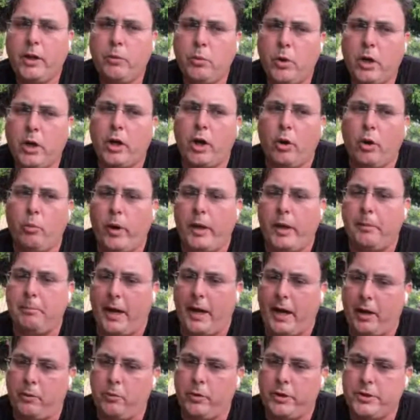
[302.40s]
work our way
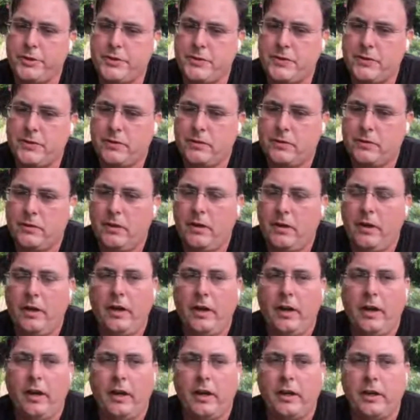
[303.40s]
backwards,
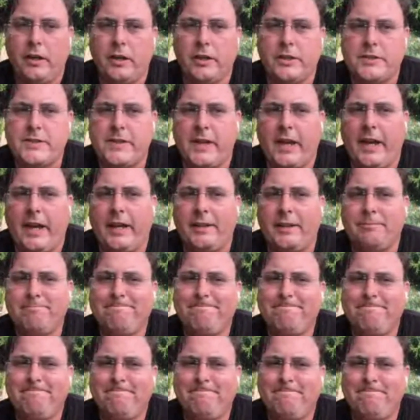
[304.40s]
it's like,
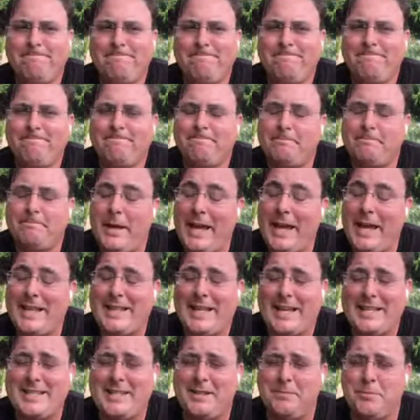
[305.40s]
man,
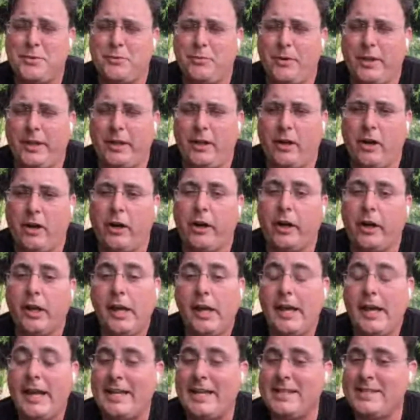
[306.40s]
that seems really hard.
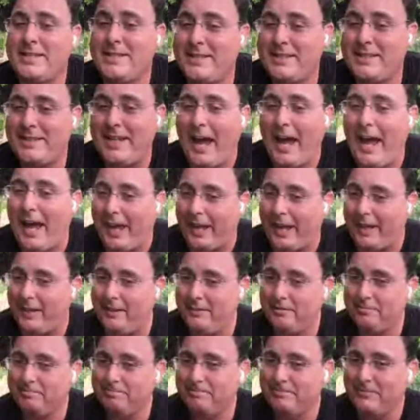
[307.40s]

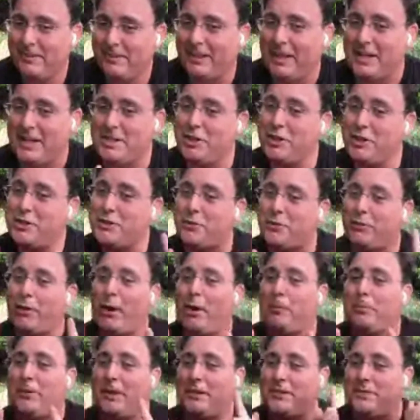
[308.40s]
Instead, let's just
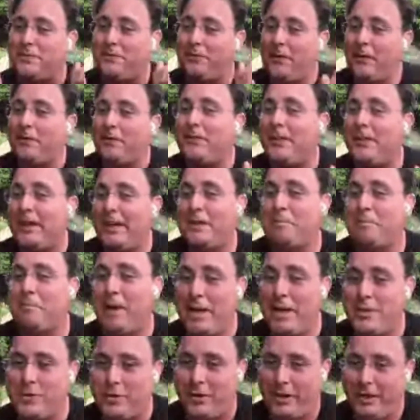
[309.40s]
throw up these 15
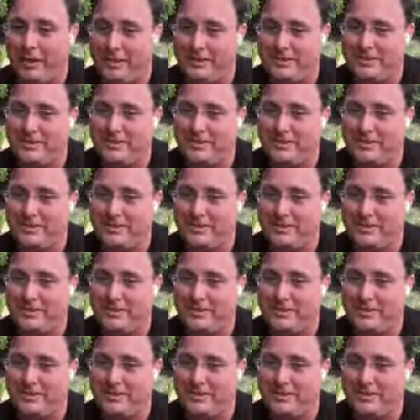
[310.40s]
metrics.